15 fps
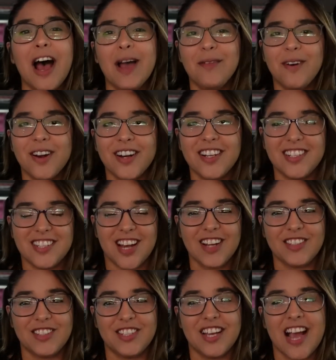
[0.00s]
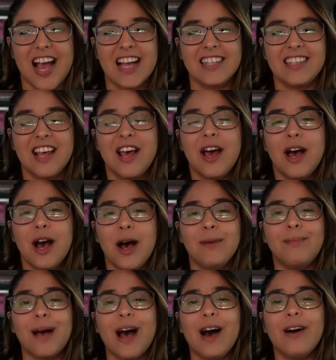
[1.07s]
I wanted to talk to you guys
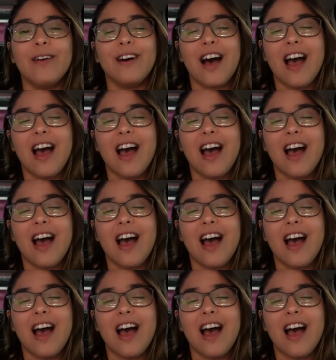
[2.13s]
about